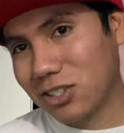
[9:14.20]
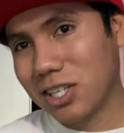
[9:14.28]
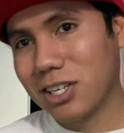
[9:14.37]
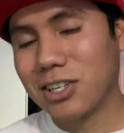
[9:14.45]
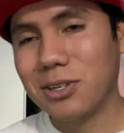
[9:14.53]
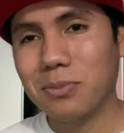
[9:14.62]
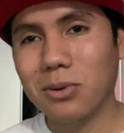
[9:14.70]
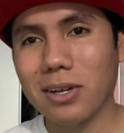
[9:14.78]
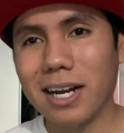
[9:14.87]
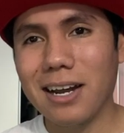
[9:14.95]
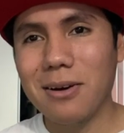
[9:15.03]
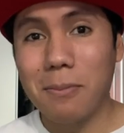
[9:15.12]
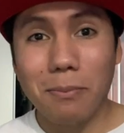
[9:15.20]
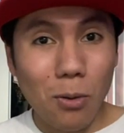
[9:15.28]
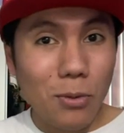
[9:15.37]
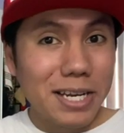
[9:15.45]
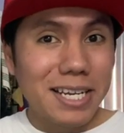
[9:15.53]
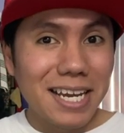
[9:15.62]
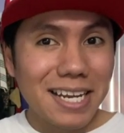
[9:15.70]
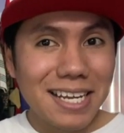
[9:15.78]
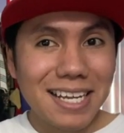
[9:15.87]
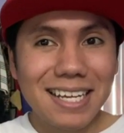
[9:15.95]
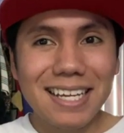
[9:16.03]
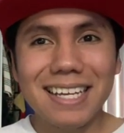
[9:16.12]
trainer couldn't pull it out, but we did.
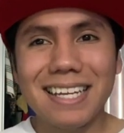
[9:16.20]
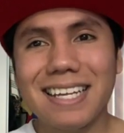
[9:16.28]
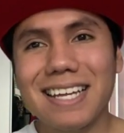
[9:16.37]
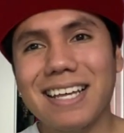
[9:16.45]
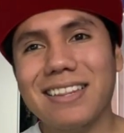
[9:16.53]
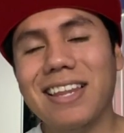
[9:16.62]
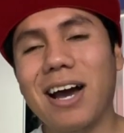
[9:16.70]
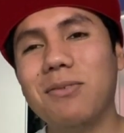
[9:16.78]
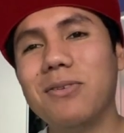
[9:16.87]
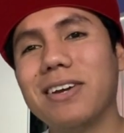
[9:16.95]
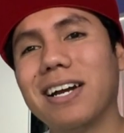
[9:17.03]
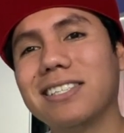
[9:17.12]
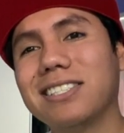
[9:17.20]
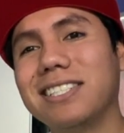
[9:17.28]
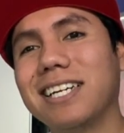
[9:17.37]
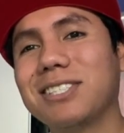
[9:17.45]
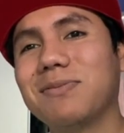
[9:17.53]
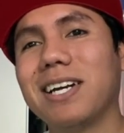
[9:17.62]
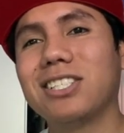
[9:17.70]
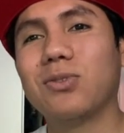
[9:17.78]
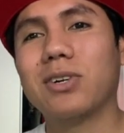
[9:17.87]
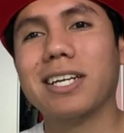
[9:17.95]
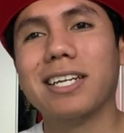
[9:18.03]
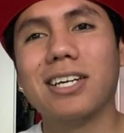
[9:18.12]
Now moving on to the next match, we're
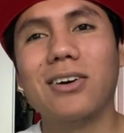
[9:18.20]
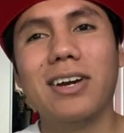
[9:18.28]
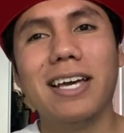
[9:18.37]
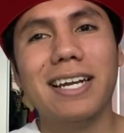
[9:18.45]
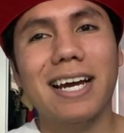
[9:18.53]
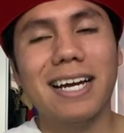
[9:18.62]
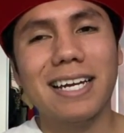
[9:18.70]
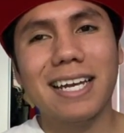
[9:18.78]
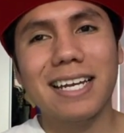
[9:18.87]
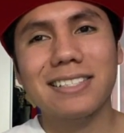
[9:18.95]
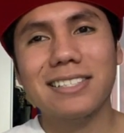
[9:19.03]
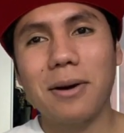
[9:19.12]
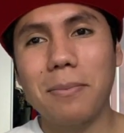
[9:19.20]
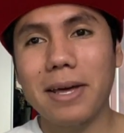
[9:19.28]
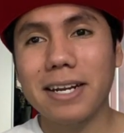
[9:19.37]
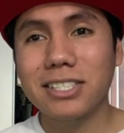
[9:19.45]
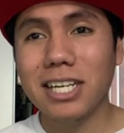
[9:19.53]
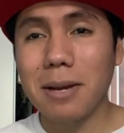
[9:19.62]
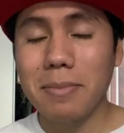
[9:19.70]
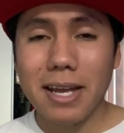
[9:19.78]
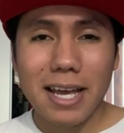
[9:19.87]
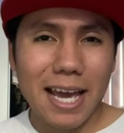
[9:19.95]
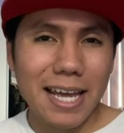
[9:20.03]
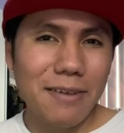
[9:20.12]
gonna go ahead against a Medicham,
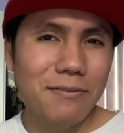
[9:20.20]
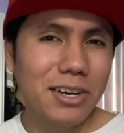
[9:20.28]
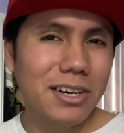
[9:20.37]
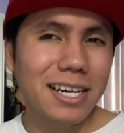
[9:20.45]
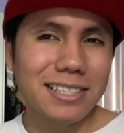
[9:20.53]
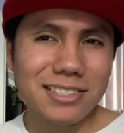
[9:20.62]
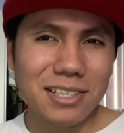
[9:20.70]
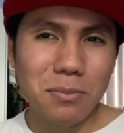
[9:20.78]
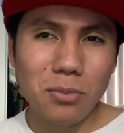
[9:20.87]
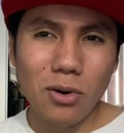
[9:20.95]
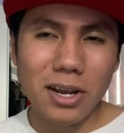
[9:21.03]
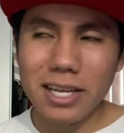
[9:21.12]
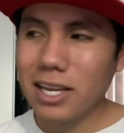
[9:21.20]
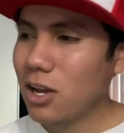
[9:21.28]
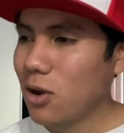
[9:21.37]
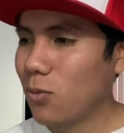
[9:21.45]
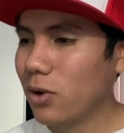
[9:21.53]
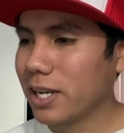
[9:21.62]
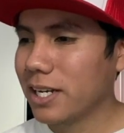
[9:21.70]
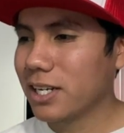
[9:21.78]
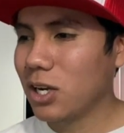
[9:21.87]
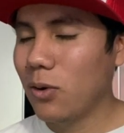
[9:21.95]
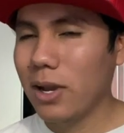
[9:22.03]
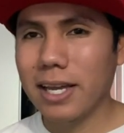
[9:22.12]
and I figured at some point we're gonna
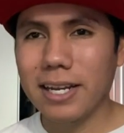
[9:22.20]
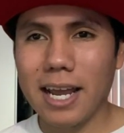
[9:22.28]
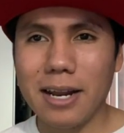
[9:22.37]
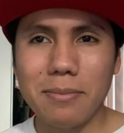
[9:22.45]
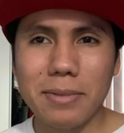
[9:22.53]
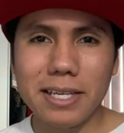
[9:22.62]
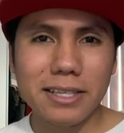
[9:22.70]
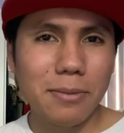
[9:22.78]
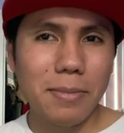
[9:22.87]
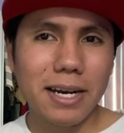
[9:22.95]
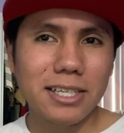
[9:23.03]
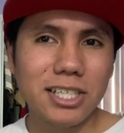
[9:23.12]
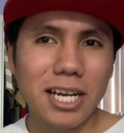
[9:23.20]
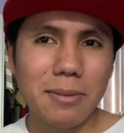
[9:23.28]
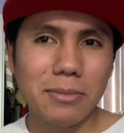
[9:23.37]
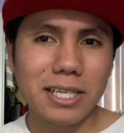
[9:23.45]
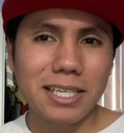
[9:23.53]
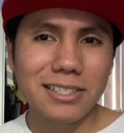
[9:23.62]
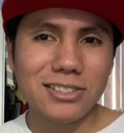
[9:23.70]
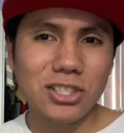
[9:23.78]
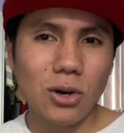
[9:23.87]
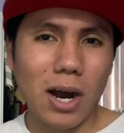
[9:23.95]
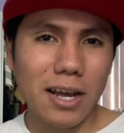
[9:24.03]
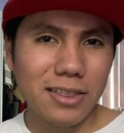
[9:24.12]
go ahead and meet the Medicham lead.
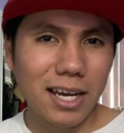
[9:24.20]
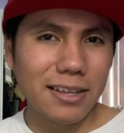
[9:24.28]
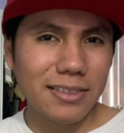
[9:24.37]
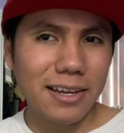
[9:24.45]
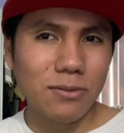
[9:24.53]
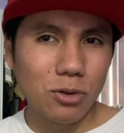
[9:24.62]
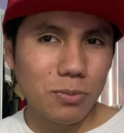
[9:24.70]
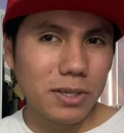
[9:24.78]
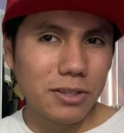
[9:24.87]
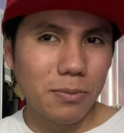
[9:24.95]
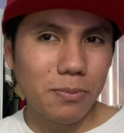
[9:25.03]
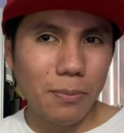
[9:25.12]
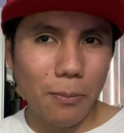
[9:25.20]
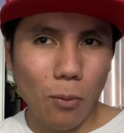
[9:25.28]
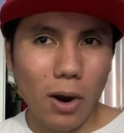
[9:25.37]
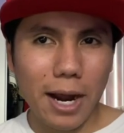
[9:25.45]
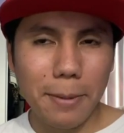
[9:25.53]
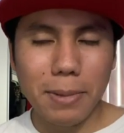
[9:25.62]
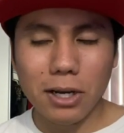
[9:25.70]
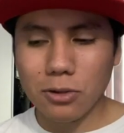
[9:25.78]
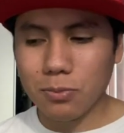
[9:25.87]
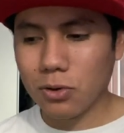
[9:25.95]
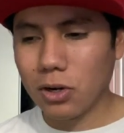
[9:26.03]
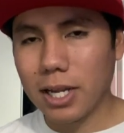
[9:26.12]
So I thought that would be why
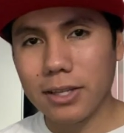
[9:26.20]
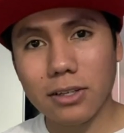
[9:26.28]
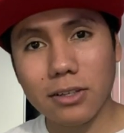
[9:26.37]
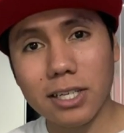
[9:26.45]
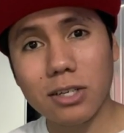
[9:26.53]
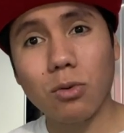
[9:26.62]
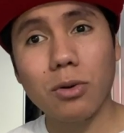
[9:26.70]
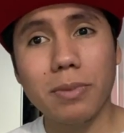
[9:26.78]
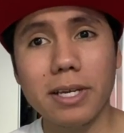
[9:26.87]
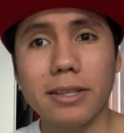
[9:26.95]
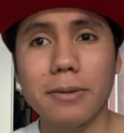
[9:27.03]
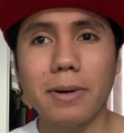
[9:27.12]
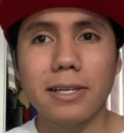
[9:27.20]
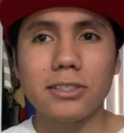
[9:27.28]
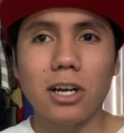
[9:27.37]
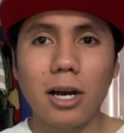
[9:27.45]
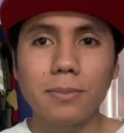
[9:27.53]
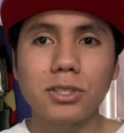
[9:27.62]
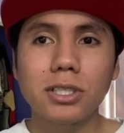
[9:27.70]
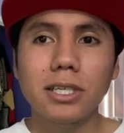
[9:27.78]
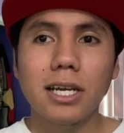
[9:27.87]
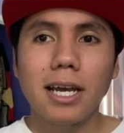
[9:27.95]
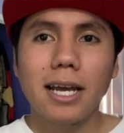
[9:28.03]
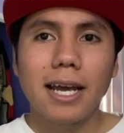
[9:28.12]
Pelipper in the lead would be the best option.
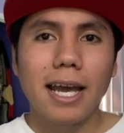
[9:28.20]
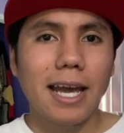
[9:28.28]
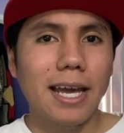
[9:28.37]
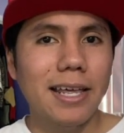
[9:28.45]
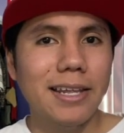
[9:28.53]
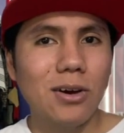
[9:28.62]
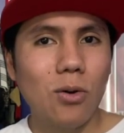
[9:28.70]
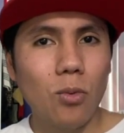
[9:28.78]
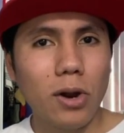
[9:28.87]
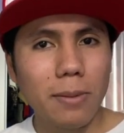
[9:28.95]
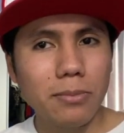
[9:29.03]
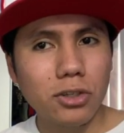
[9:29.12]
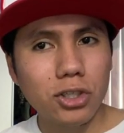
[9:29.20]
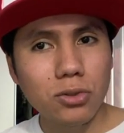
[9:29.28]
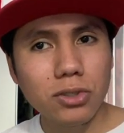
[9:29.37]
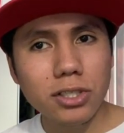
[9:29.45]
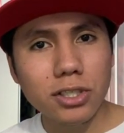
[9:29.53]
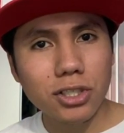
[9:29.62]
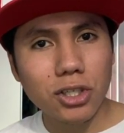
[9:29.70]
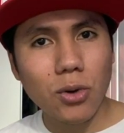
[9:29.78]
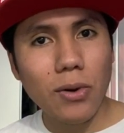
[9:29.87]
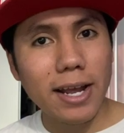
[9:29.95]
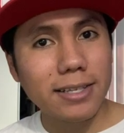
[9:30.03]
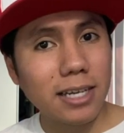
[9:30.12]
And what I'm choosing to
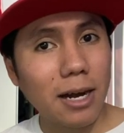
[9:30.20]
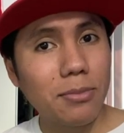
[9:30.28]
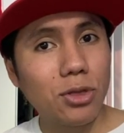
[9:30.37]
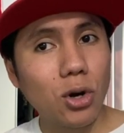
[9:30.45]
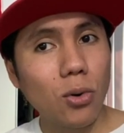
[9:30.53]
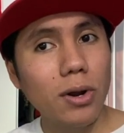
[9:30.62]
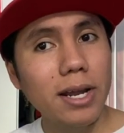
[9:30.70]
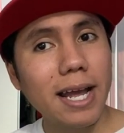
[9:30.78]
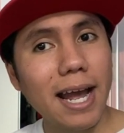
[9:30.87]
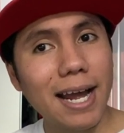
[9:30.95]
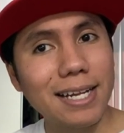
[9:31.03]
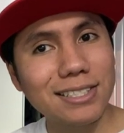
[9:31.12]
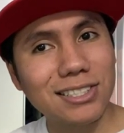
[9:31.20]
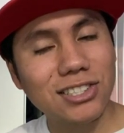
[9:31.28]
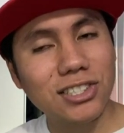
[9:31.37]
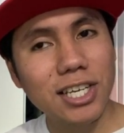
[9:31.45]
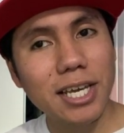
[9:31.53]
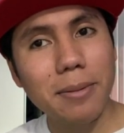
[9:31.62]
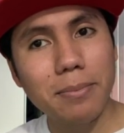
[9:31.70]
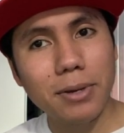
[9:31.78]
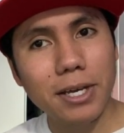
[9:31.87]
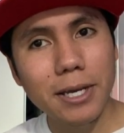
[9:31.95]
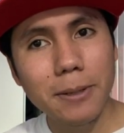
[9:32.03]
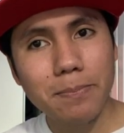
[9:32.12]
do is I'm throwing at
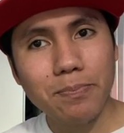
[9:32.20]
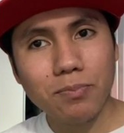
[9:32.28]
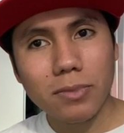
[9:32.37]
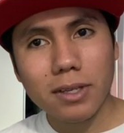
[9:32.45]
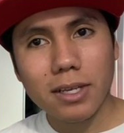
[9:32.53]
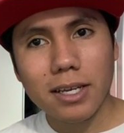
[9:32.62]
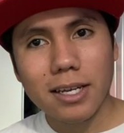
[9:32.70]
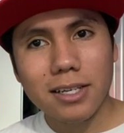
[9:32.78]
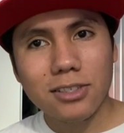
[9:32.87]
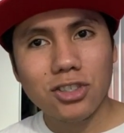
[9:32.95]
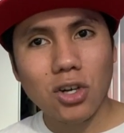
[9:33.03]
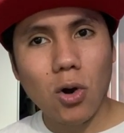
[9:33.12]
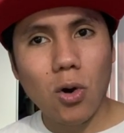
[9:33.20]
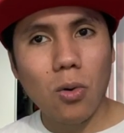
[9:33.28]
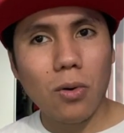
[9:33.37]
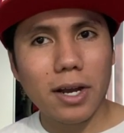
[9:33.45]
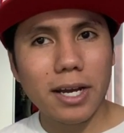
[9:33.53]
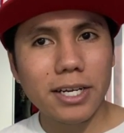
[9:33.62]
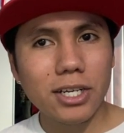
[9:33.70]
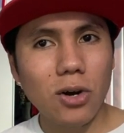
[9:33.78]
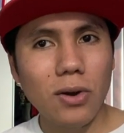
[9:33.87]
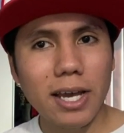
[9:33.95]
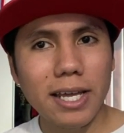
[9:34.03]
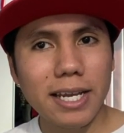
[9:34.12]
CMP. So gonna go
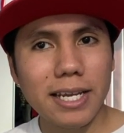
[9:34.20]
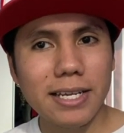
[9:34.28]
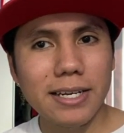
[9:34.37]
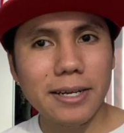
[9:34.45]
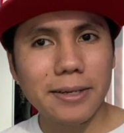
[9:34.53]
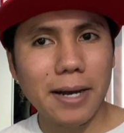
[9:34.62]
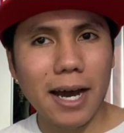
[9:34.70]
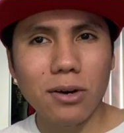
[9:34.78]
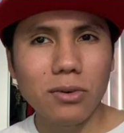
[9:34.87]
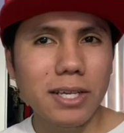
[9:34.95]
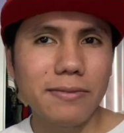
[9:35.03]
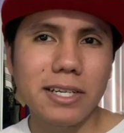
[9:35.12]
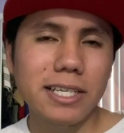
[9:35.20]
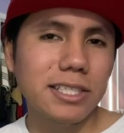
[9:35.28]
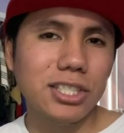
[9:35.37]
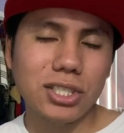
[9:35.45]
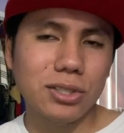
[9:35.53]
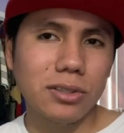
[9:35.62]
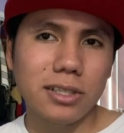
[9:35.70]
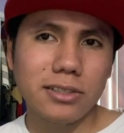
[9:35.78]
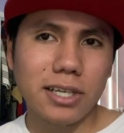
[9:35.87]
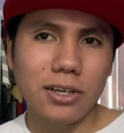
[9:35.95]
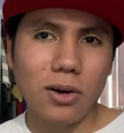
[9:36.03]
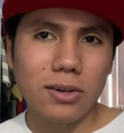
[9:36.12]
ahead and I don't even need to shield this.
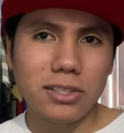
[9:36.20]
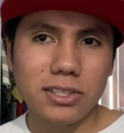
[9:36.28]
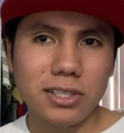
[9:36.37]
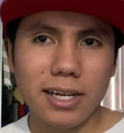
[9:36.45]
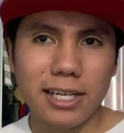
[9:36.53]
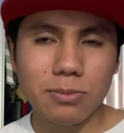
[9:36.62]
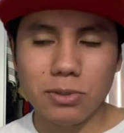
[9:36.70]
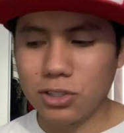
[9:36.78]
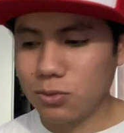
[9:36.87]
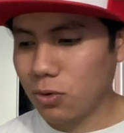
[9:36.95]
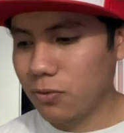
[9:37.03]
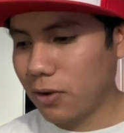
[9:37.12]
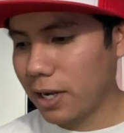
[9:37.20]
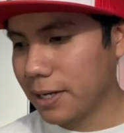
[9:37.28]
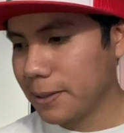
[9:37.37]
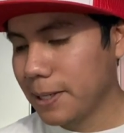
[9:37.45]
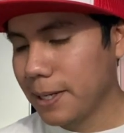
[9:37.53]
I know it's just an Ice Punch and we're fine.